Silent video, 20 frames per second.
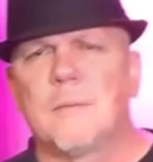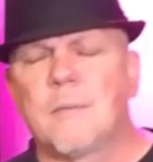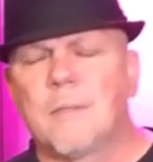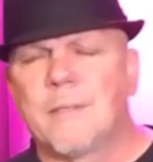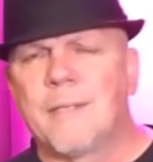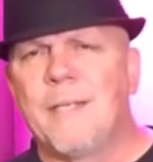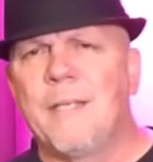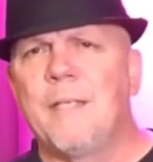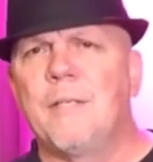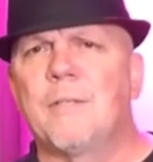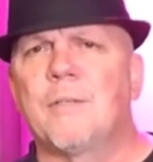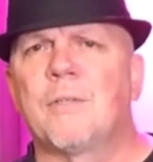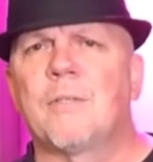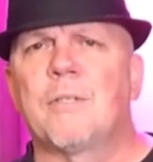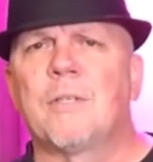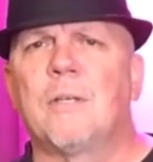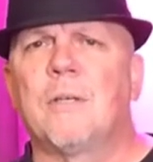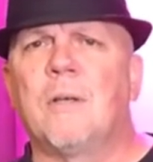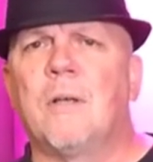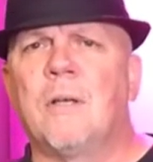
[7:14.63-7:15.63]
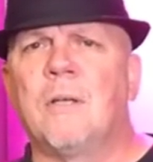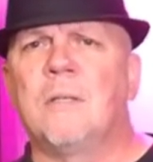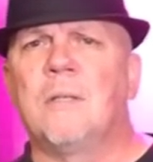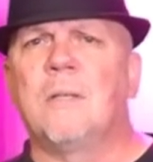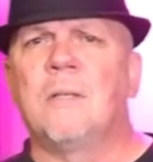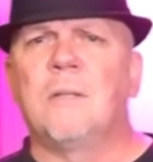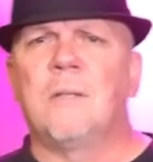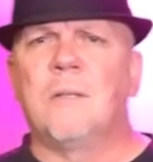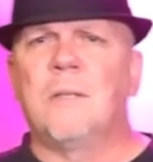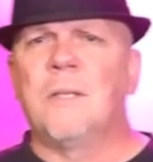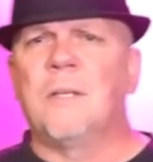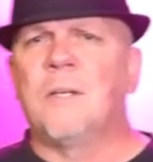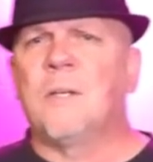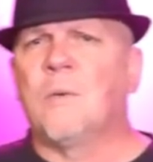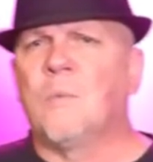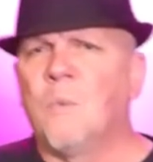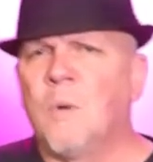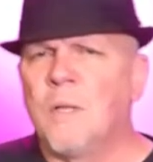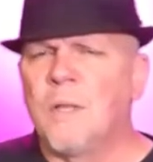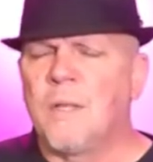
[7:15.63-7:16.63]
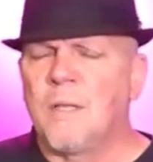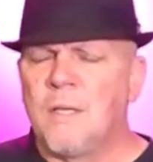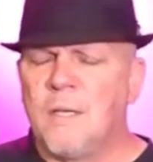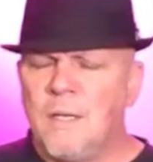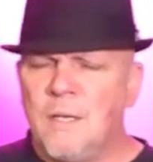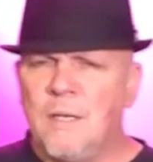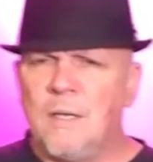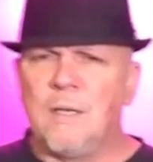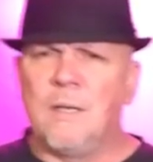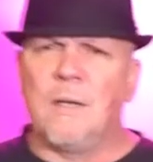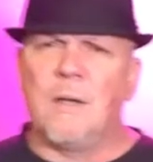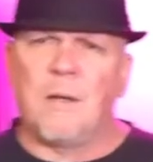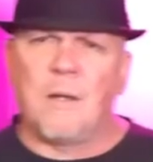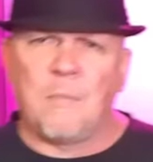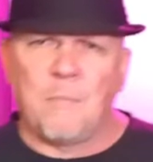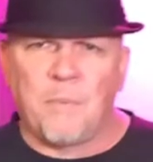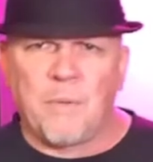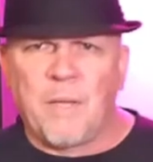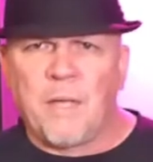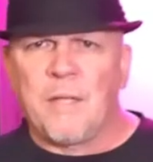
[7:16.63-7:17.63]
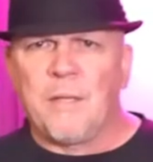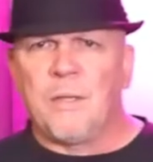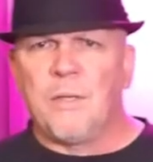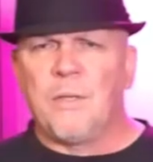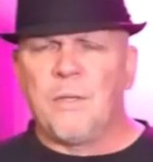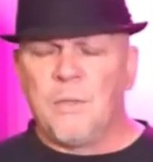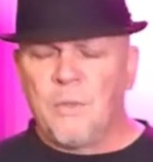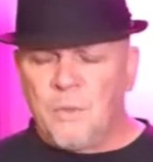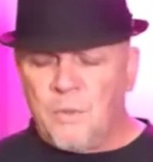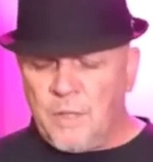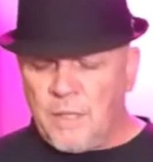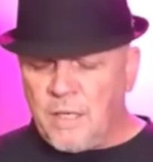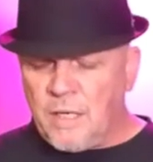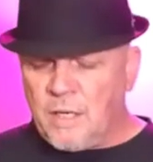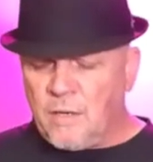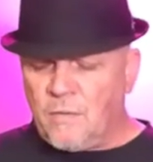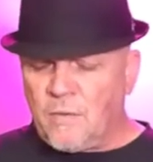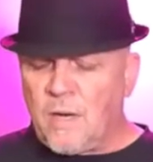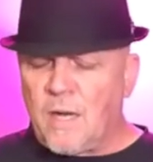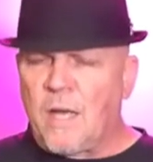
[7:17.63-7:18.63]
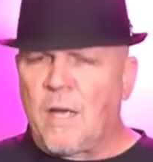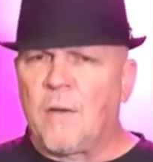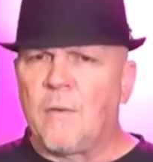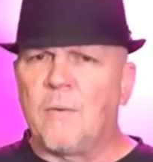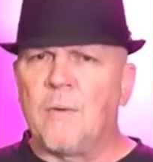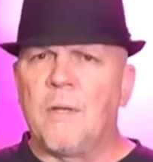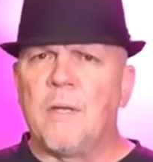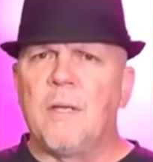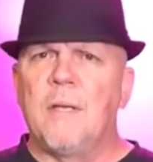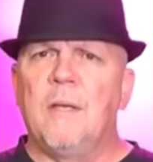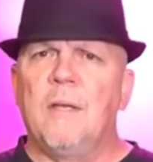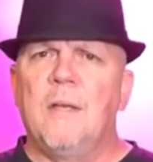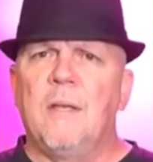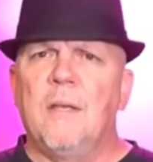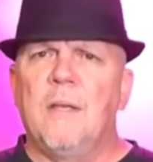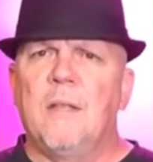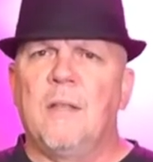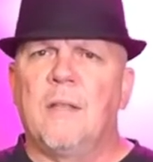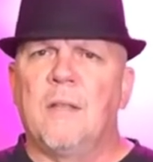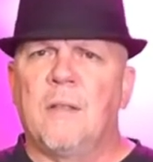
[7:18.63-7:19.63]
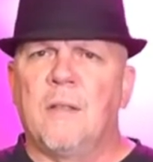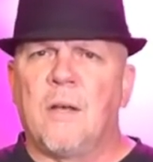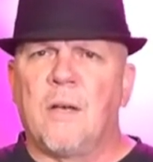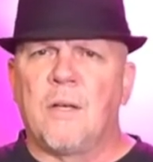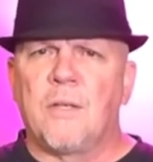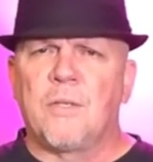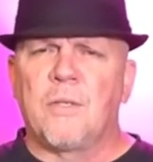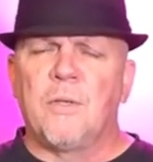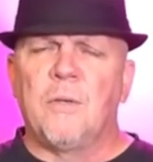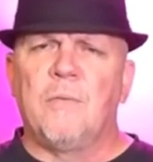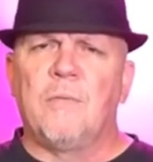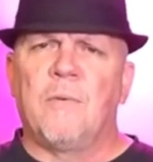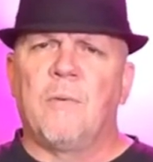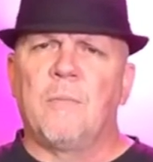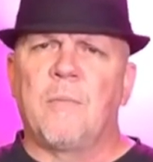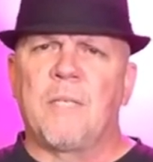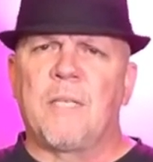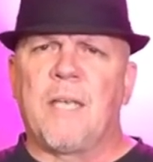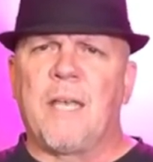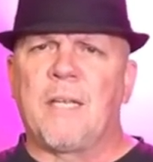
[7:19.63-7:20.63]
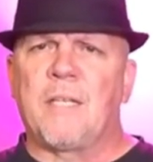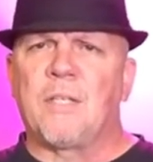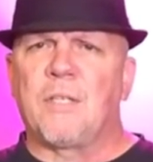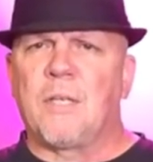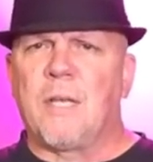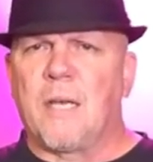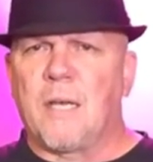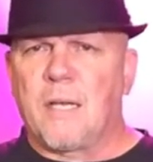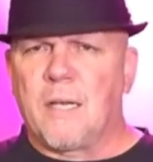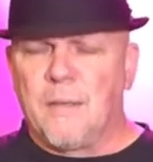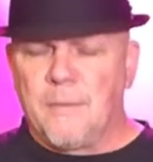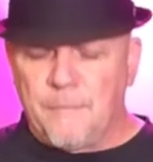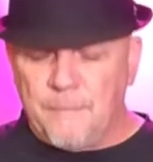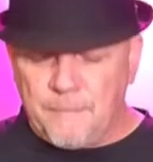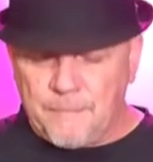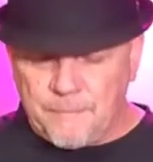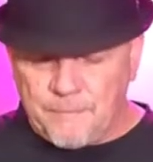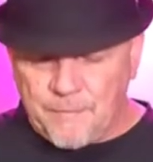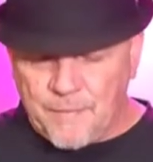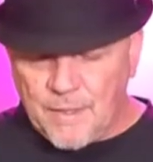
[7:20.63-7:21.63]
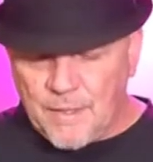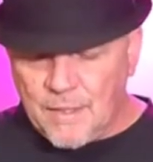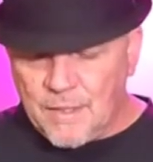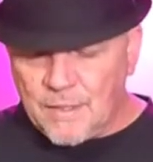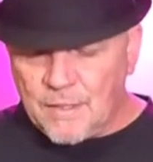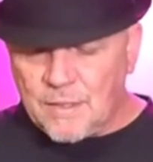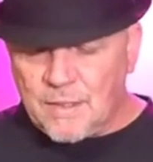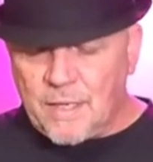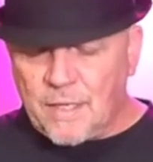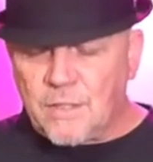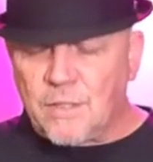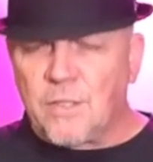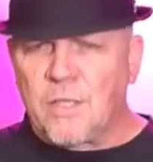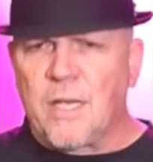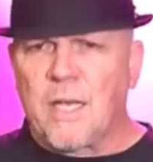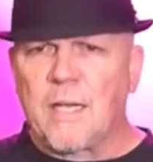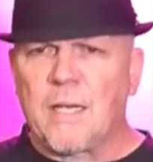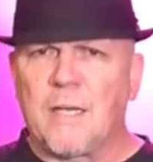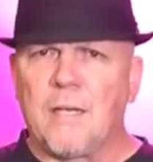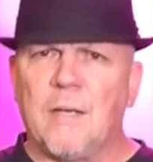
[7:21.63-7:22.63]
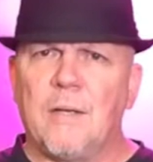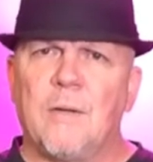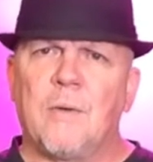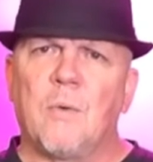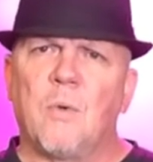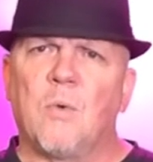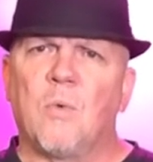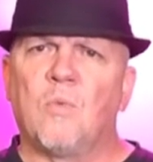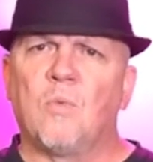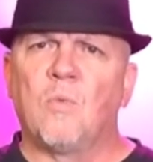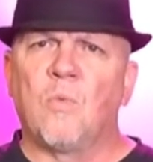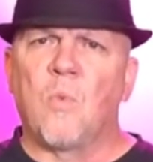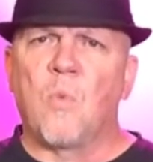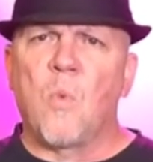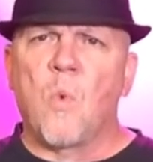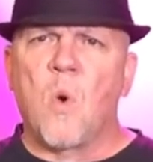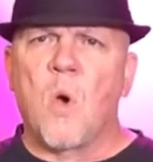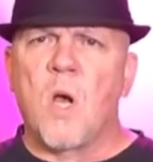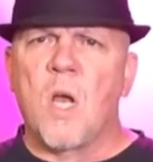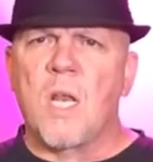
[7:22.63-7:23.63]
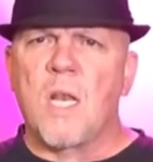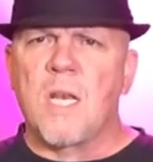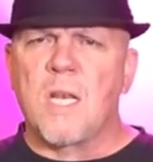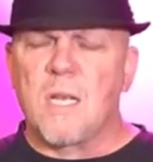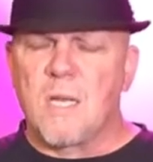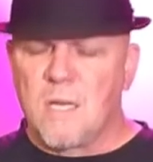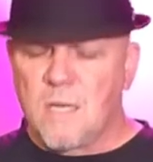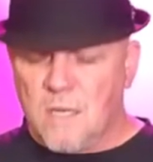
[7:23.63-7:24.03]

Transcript: These are still unclear what the plan to do to get around the lawsuit from Sketchtech. Sketchtech won